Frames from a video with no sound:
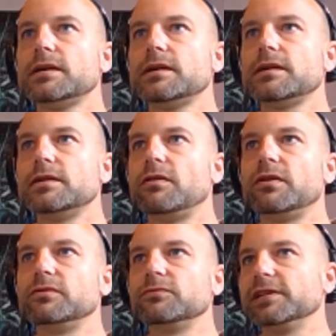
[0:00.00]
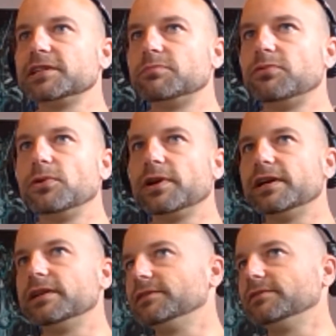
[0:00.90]
no one would really support
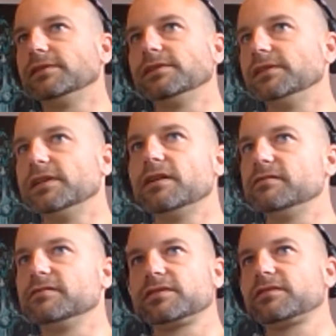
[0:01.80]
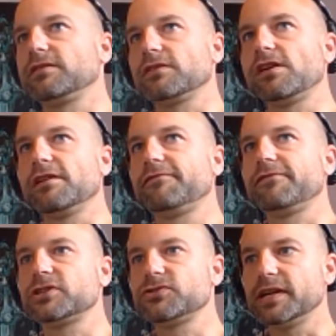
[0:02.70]
it, and I got kind of
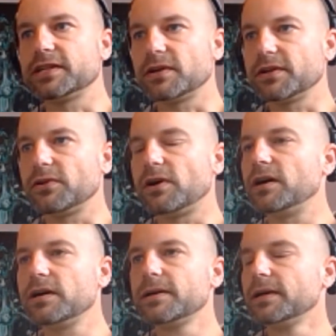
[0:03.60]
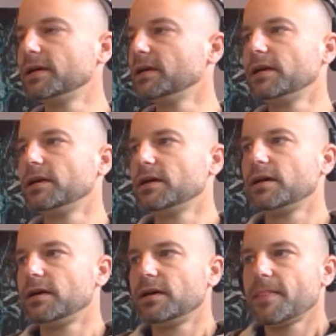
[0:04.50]
frustrated. So I thought, oh,
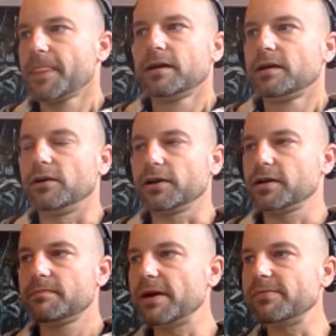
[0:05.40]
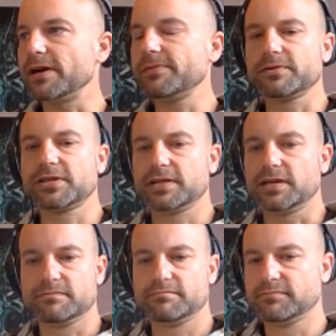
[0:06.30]
look, maybe I'm just
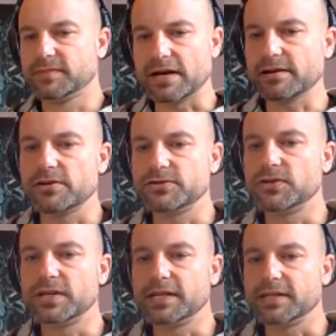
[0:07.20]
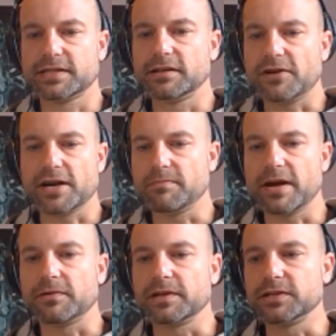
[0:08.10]
going to download Unity and see if I can
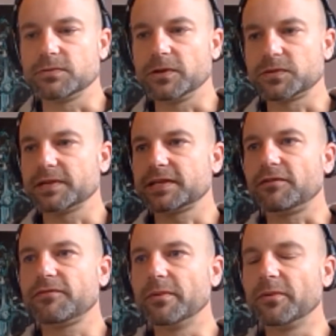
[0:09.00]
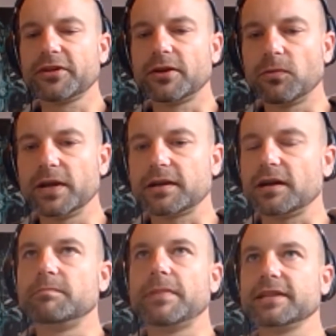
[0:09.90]
make one of these worlds myself. And within a week,
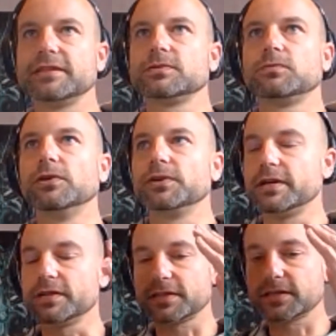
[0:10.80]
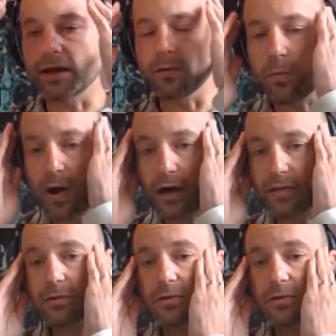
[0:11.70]
I've made this world, and I was just like, wow, that was